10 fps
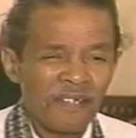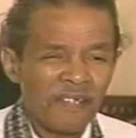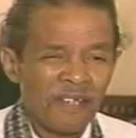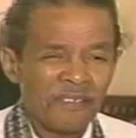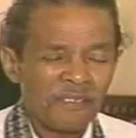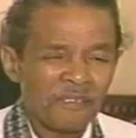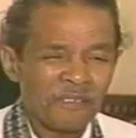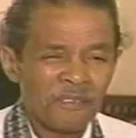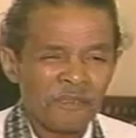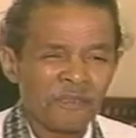uh, I took a
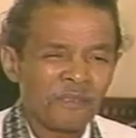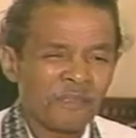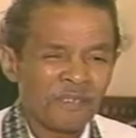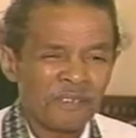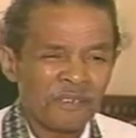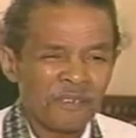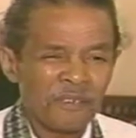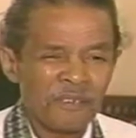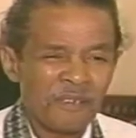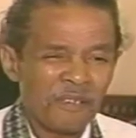solo, and uh,
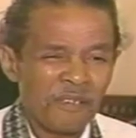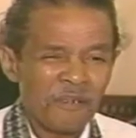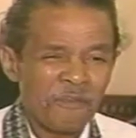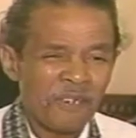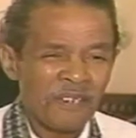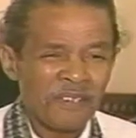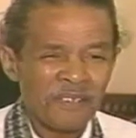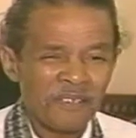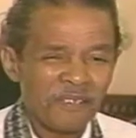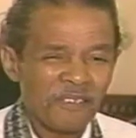Ray uh,
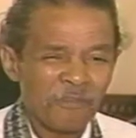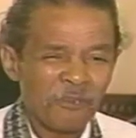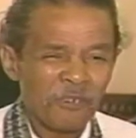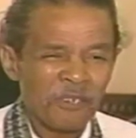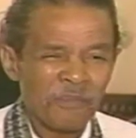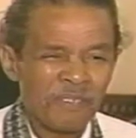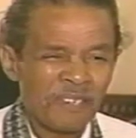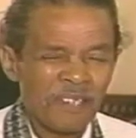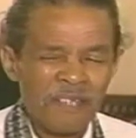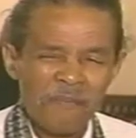spoke up and said,
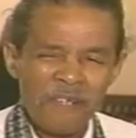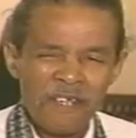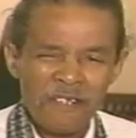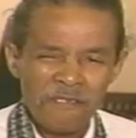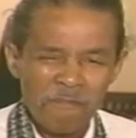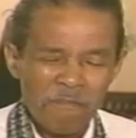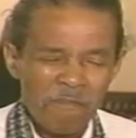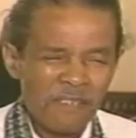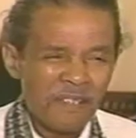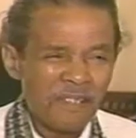"Hey, man,
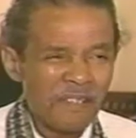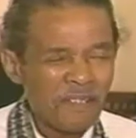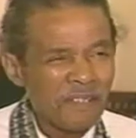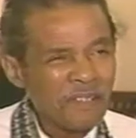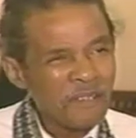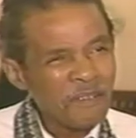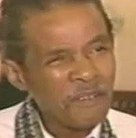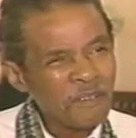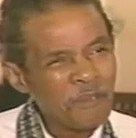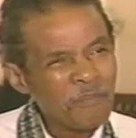are
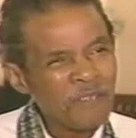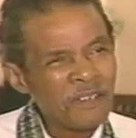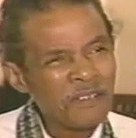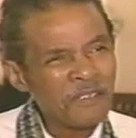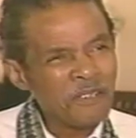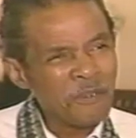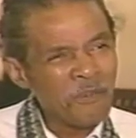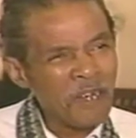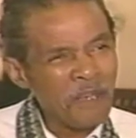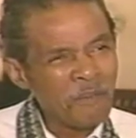you gonna play the
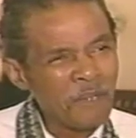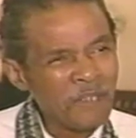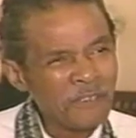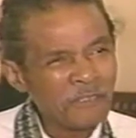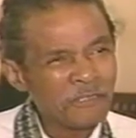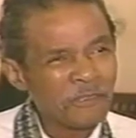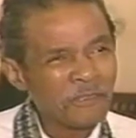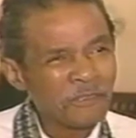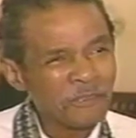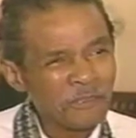turnaround, man? You
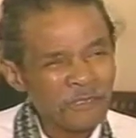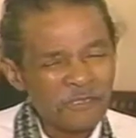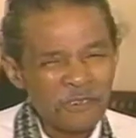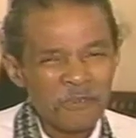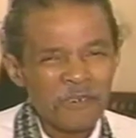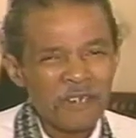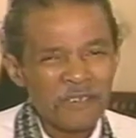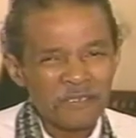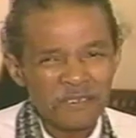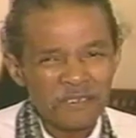know, turnaround."